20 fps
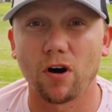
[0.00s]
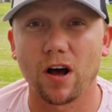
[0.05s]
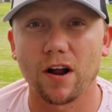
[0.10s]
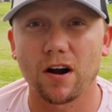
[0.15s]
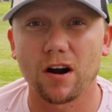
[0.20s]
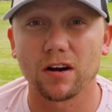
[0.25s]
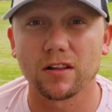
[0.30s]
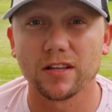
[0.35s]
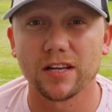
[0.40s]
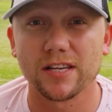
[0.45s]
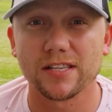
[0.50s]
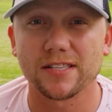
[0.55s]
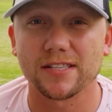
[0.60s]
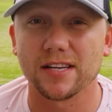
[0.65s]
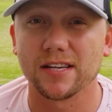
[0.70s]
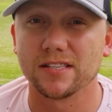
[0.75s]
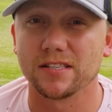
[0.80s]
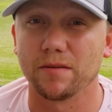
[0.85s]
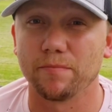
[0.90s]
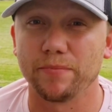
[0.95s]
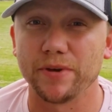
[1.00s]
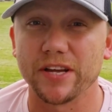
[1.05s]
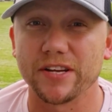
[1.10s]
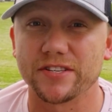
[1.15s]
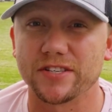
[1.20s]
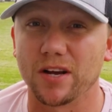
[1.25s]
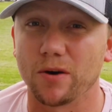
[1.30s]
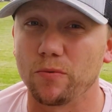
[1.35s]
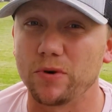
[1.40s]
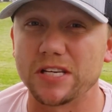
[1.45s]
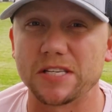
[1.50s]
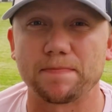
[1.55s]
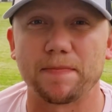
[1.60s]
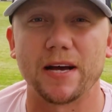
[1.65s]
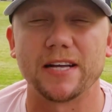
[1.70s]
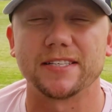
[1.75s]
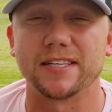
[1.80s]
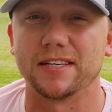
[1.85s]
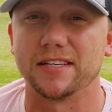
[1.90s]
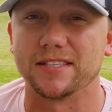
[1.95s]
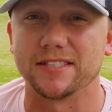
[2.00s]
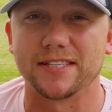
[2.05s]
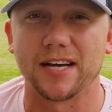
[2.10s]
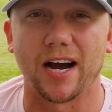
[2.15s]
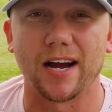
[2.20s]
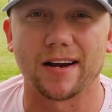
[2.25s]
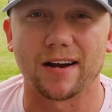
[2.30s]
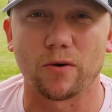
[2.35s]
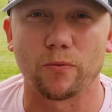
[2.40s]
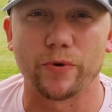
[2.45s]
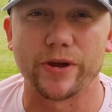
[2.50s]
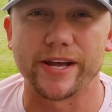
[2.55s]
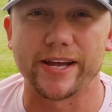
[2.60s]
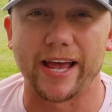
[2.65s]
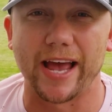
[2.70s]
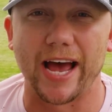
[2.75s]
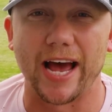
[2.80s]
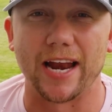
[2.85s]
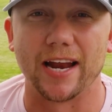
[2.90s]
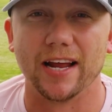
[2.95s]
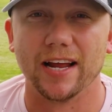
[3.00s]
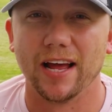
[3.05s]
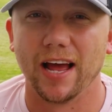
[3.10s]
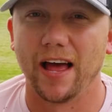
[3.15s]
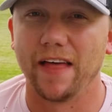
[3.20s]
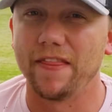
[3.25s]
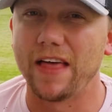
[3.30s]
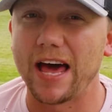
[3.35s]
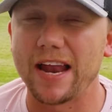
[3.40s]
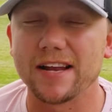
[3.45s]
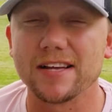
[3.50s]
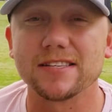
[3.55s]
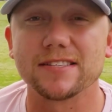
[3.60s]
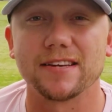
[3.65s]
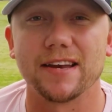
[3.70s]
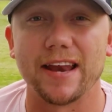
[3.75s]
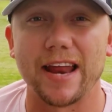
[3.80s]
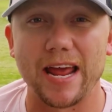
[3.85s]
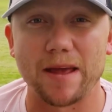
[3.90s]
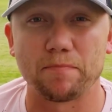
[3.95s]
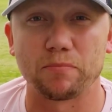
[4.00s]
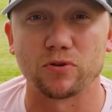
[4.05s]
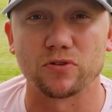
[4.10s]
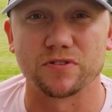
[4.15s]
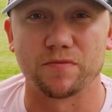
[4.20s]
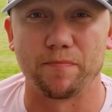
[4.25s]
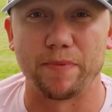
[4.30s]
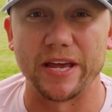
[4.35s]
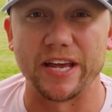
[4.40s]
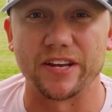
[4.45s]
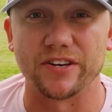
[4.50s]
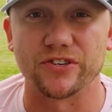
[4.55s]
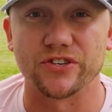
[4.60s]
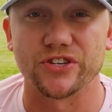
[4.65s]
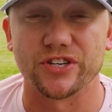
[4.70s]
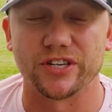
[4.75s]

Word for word: on our list is a beach that we spent an entire week at, and that is Naples Beach.